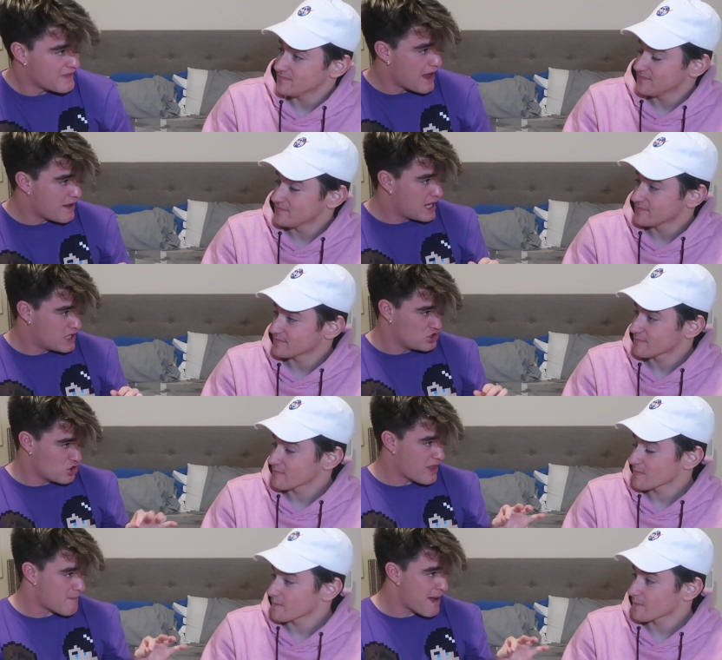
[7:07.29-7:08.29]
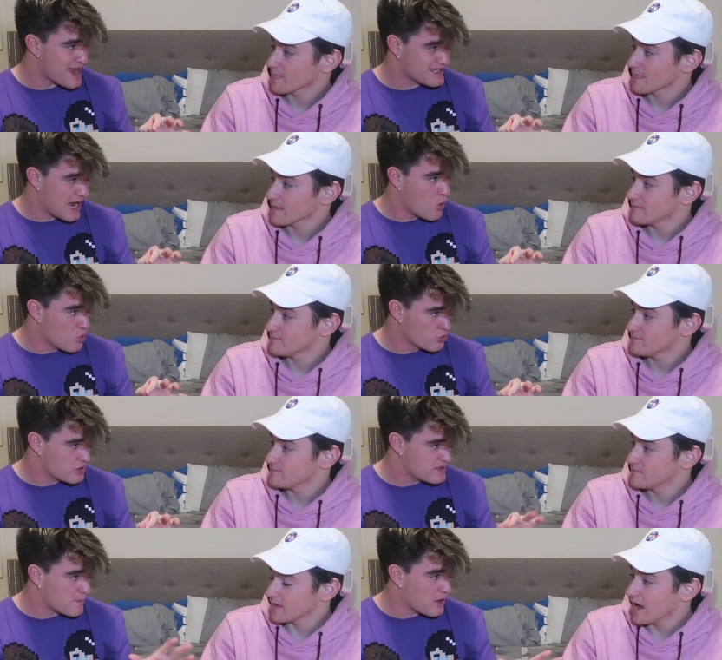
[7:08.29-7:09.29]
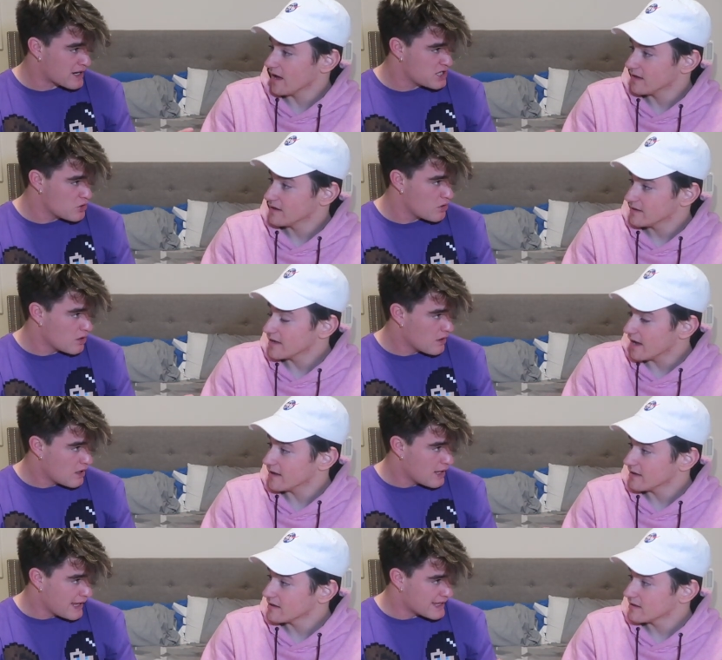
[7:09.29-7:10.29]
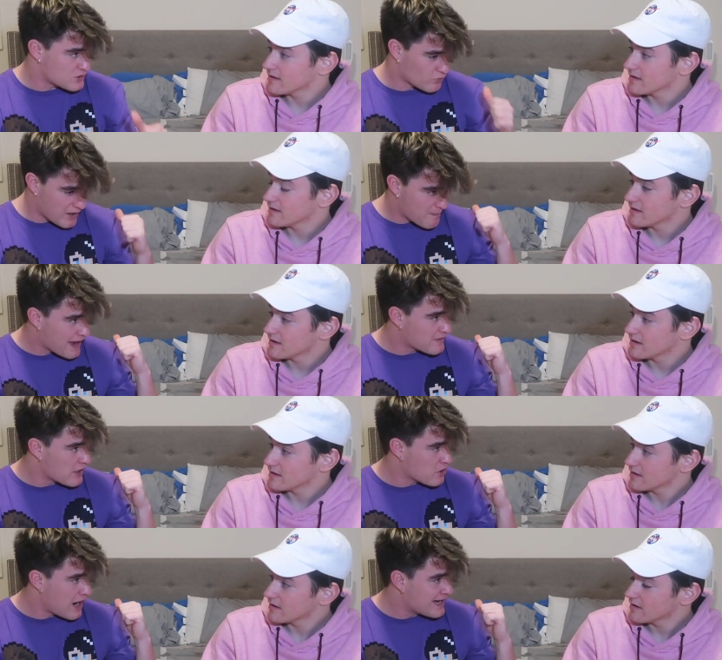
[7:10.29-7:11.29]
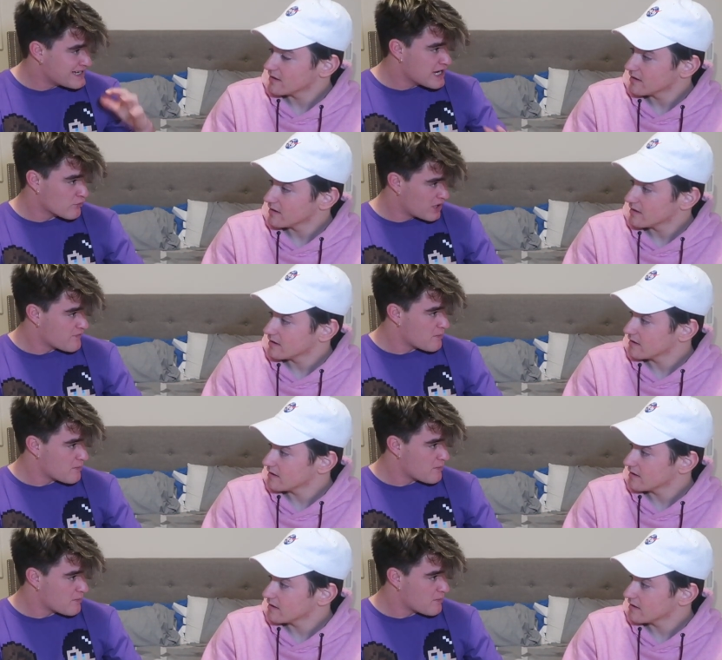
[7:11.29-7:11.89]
Speaker 1: and that, and you know that mask I ordered to yeah. prank you? Yeah. It's right back there. I need to get rid